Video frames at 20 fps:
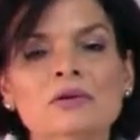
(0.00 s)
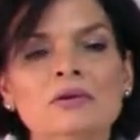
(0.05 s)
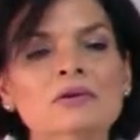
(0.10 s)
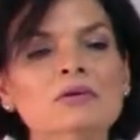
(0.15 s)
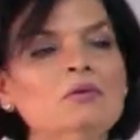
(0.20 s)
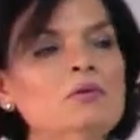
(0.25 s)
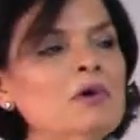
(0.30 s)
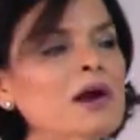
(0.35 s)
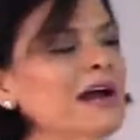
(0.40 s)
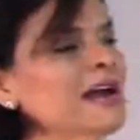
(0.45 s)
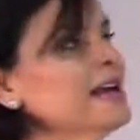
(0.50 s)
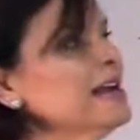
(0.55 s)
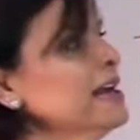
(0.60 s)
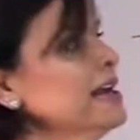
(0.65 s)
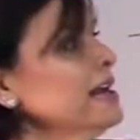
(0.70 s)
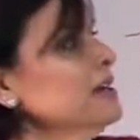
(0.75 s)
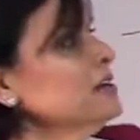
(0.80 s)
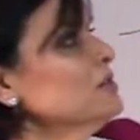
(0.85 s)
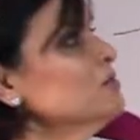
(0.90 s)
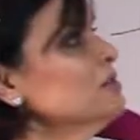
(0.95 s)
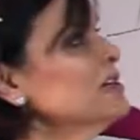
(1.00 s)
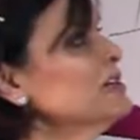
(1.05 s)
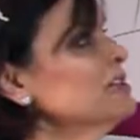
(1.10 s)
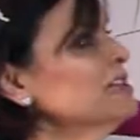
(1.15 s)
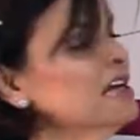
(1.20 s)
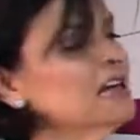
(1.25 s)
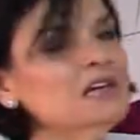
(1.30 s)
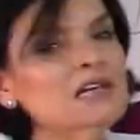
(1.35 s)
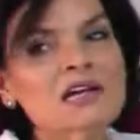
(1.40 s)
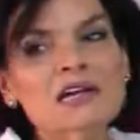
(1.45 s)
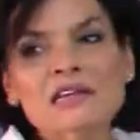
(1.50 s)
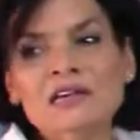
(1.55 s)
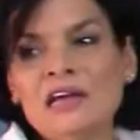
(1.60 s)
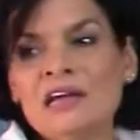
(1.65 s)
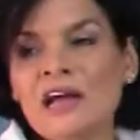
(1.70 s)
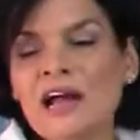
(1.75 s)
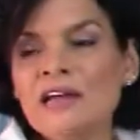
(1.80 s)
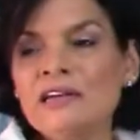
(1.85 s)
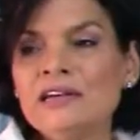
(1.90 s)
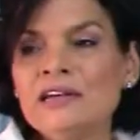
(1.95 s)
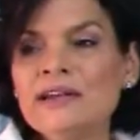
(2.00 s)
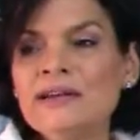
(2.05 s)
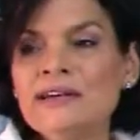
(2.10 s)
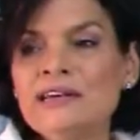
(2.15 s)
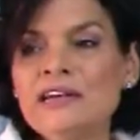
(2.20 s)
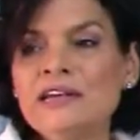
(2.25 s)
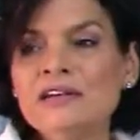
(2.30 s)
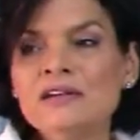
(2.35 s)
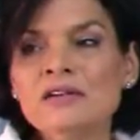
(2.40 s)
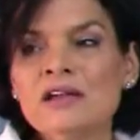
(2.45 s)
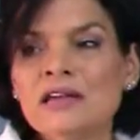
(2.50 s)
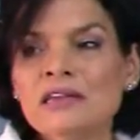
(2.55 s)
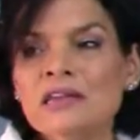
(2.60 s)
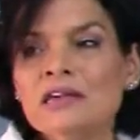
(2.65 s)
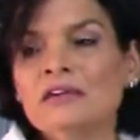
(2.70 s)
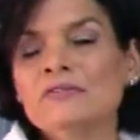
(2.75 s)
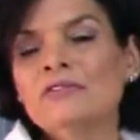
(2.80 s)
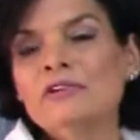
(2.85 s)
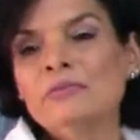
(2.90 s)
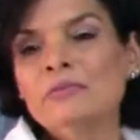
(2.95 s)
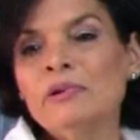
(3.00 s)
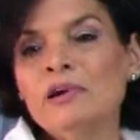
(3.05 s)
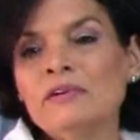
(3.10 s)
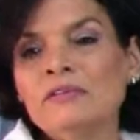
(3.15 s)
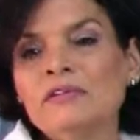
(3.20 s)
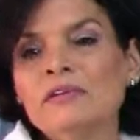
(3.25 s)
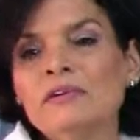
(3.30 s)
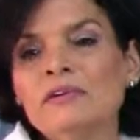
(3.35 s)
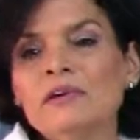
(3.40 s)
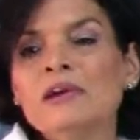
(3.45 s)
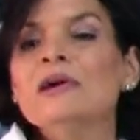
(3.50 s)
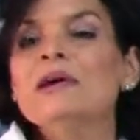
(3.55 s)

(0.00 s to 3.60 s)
Why can't we say nothing? I didn't eat nothing for breakfast.